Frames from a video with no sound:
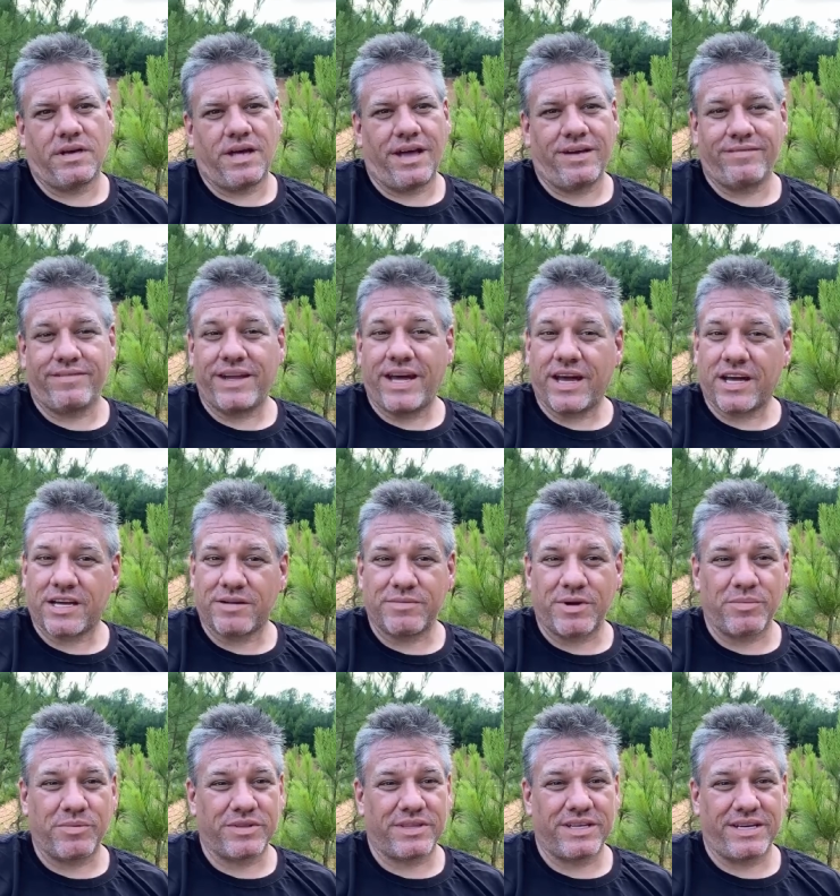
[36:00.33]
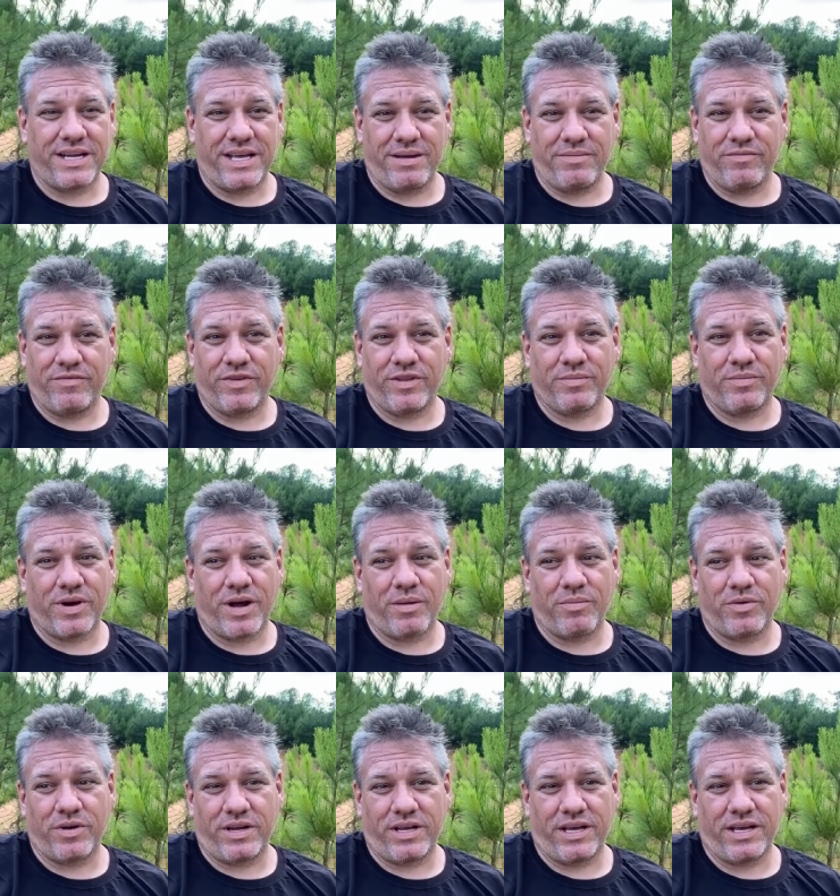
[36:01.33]
Have not come up with a name for the
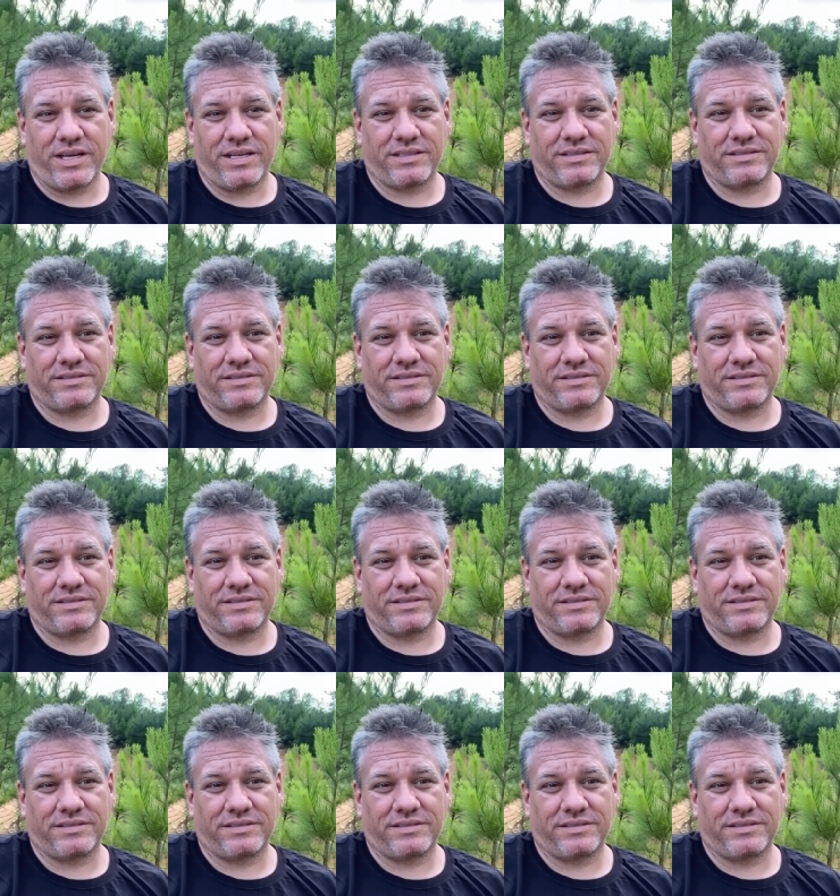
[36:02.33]
property yet.